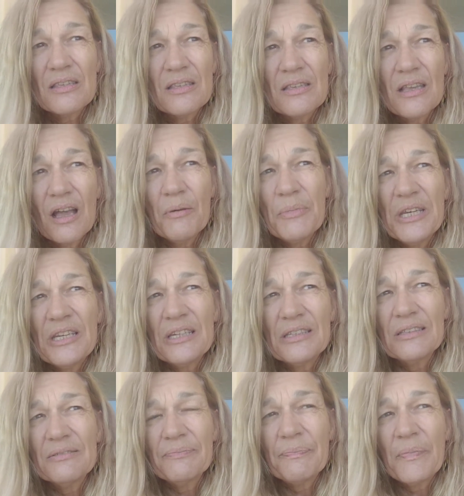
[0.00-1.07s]

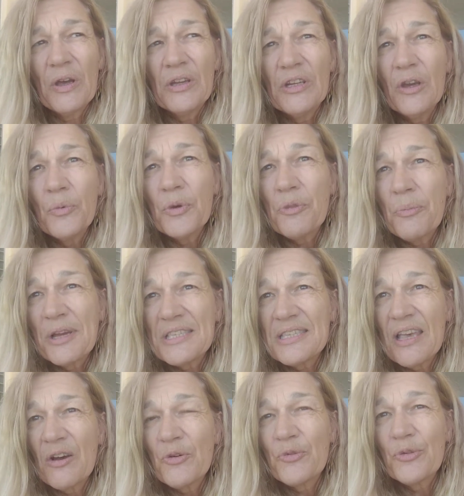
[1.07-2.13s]
I know with
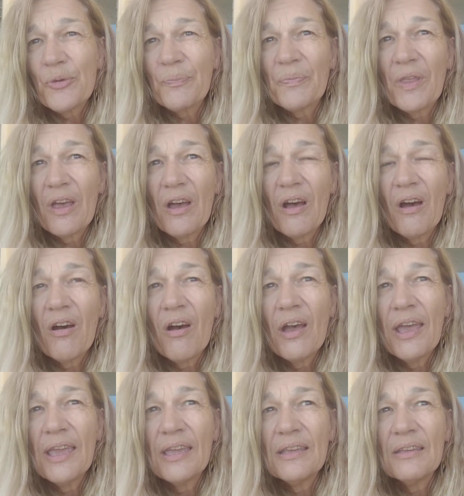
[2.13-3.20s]
myself,
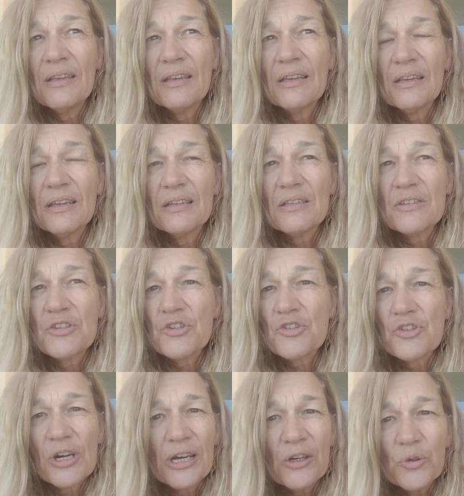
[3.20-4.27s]
I
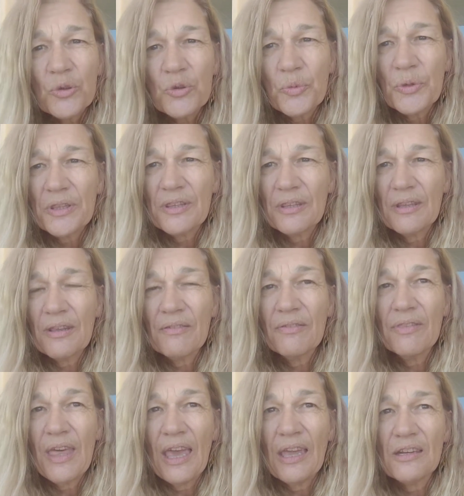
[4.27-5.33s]
struggled with
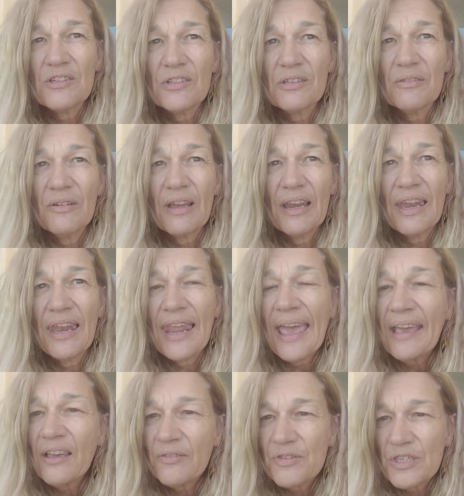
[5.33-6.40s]
that
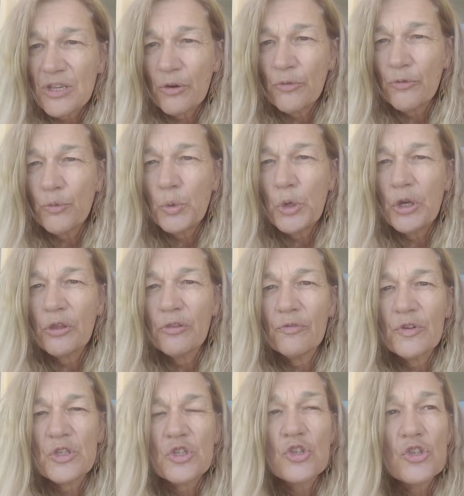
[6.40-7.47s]
lack of self-worth
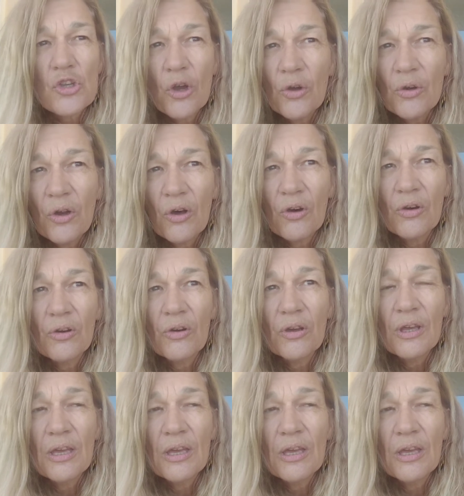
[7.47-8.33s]
for so long,